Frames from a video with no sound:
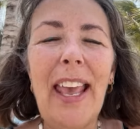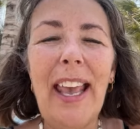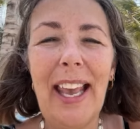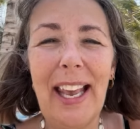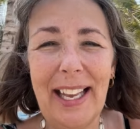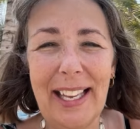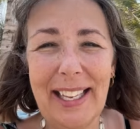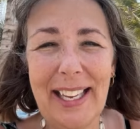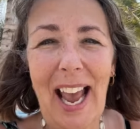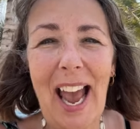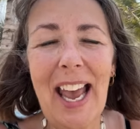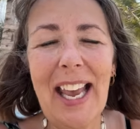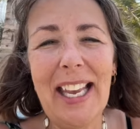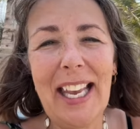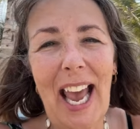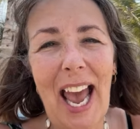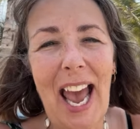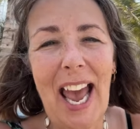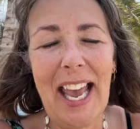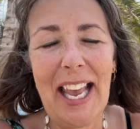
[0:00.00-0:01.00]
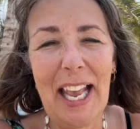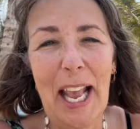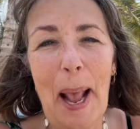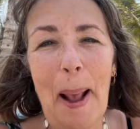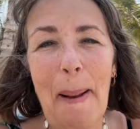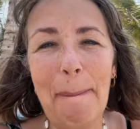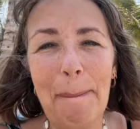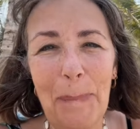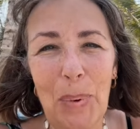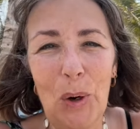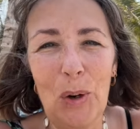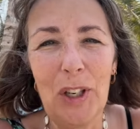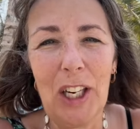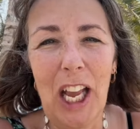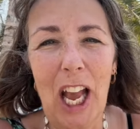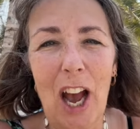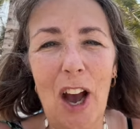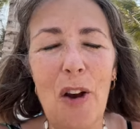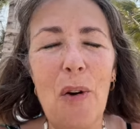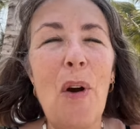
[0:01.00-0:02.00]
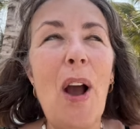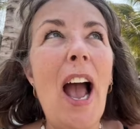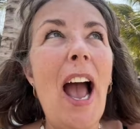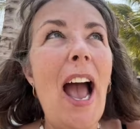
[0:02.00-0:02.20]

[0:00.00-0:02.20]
in KK in Borneo.